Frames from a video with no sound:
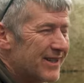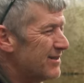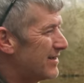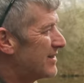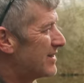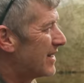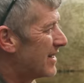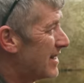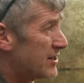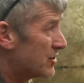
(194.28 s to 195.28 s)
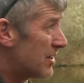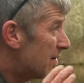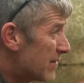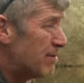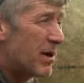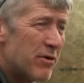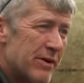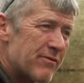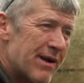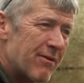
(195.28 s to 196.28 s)
know, and they're
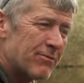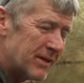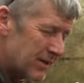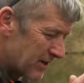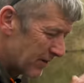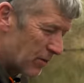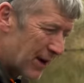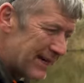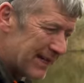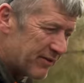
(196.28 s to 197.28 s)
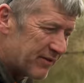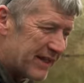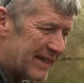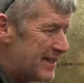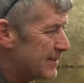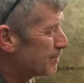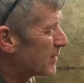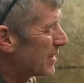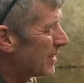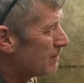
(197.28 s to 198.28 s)
motoring around. And the way they feed,
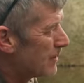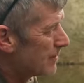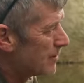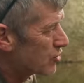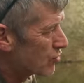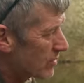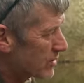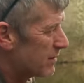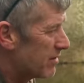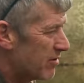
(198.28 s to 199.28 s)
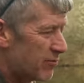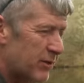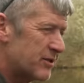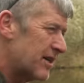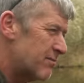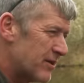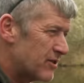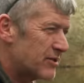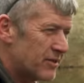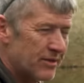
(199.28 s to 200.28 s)
and trust me, I've put tape
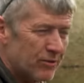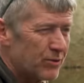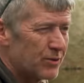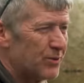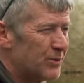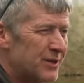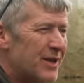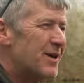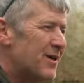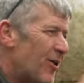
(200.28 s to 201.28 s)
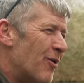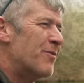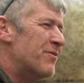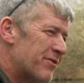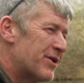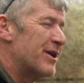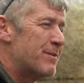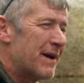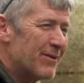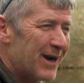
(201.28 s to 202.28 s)
measures and all sorts on
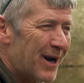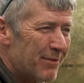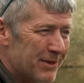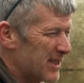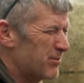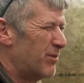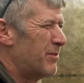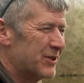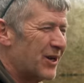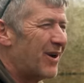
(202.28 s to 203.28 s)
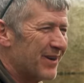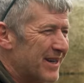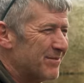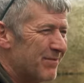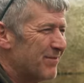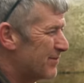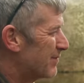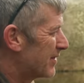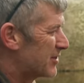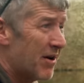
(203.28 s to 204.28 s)
30 pound carp because that's what the
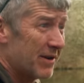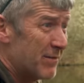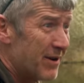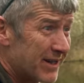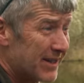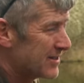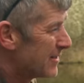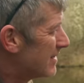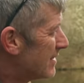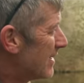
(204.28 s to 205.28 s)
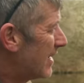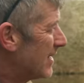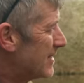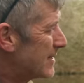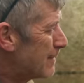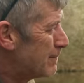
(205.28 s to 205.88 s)
target market is. And